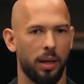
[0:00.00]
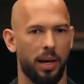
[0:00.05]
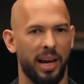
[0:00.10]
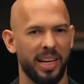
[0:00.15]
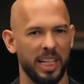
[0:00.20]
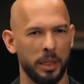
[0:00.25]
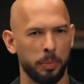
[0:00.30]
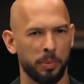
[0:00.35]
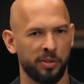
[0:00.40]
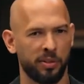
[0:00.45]

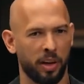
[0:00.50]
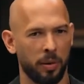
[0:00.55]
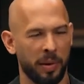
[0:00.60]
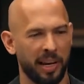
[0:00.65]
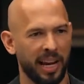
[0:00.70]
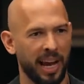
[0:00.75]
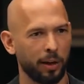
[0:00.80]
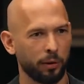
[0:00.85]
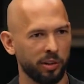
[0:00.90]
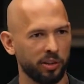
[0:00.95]
80% of
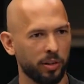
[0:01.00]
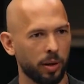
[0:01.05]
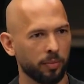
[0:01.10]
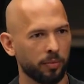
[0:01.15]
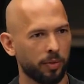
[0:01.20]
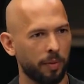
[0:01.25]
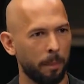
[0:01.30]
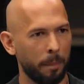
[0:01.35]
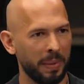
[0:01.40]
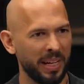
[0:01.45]
my calories come
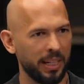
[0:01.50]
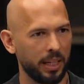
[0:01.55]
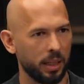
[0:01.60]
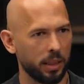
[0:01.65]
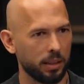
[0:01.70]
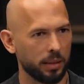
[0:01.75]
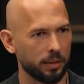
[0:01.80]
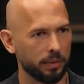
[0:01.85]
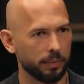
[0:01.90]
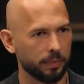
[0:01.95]
from meat.
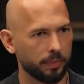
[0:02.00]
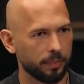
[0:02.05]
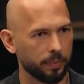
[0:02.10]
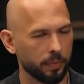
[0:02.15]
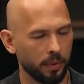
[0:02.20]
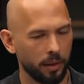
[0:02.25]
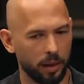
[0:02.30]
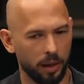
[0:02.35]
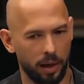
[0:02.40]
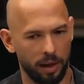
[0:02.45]

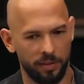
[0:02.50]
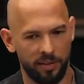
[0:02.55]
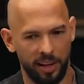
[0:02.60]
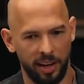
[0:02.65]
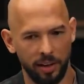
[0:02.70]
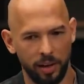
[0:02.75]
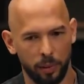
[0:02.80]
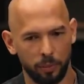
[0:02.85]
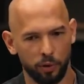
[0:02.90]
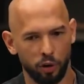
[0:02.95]
I have
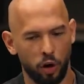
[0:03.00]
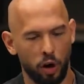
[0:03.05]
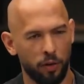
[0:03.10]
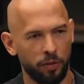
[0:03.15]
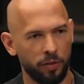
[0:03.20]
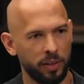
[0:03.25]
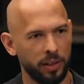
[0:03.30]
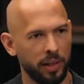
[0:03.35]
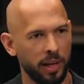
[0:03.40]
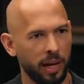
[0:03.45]
10 cups of
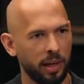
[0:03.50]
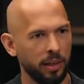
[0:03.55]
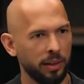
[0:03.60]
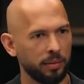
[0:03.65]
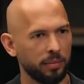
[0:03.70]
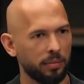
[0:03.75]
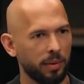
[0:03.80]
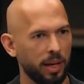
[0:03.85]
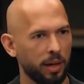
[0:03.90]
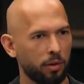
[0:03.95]
coffee a day
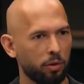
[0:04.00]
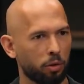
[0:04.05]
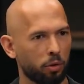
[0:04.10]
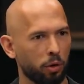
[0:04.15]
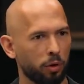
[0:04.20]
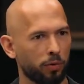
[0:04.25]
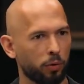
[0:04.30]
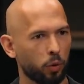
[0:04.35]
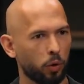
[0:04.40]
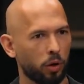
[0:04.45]
and
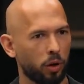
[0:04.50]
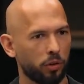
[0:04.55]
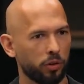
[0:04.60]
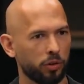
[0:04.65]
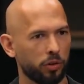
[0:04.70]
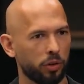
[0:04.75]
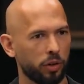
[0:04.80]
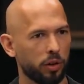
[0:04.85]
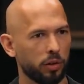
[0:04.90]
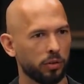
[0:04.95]
3 or 4 large
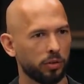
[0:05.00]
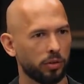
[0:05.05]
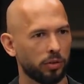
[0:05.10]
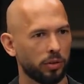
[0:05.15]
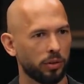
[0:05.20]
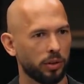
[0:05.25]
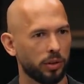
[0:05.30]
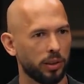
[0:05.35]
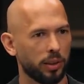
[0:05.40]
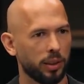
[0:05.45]
cigars.
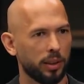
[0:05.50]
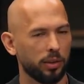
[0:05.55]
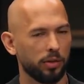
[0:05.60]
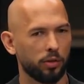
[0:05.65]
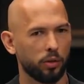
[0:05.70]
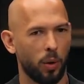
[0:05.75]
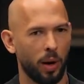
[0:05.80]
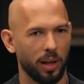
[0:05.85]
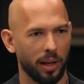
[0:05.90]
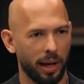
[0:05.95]

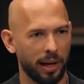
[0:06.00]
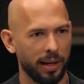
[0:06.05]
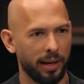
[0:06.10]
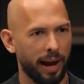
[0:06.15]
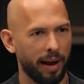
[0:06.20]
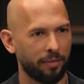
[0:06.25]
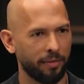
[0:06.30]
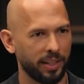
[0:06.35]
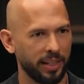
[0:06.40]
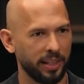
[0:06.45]
So I like
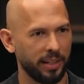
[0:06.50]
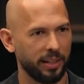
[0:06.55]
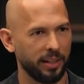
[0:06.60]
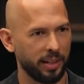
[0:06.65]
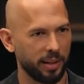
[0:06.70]
caffeine and